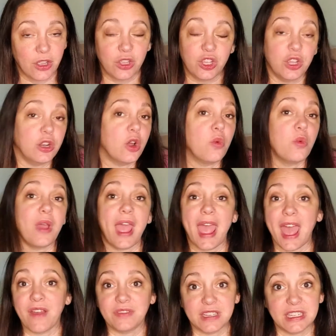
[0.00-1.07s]
You don't
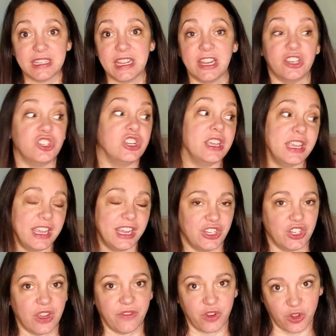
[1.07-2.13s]
have to teach each
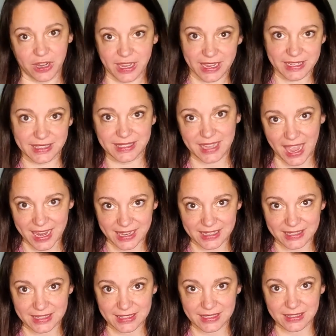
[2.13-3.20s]
of your kids
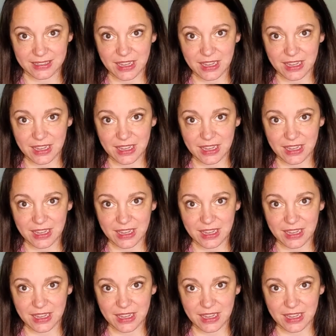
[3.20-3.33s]
science.